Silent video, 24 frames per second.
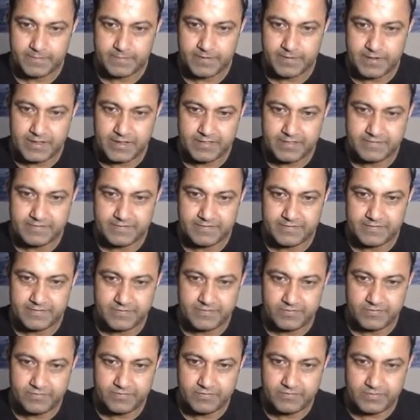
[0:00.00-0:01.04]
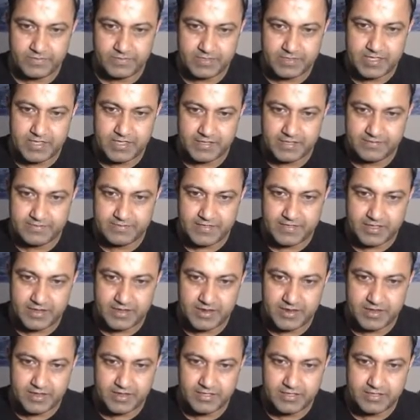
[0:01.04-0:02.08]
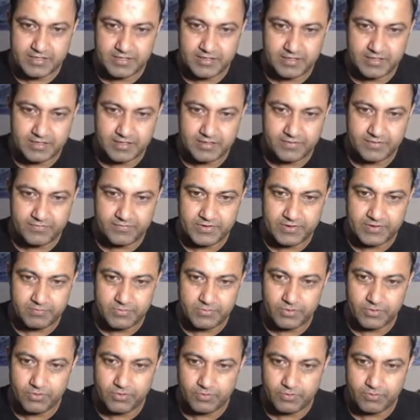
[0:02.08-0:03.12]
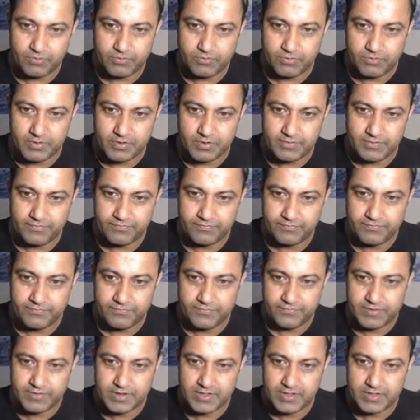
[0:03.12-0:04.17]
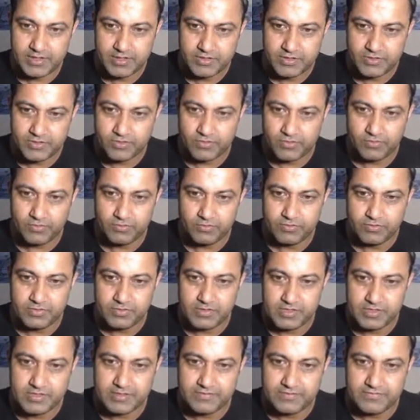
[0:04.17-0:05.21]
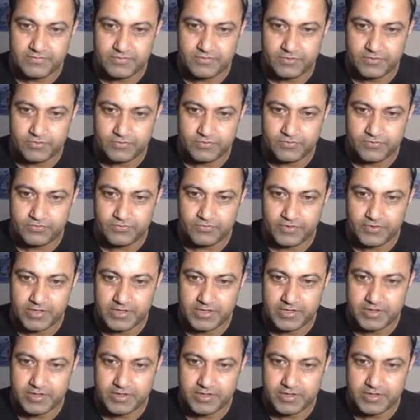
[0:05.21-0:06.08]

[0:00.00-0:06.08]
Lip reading: Let's, is there any, no, it is not showing.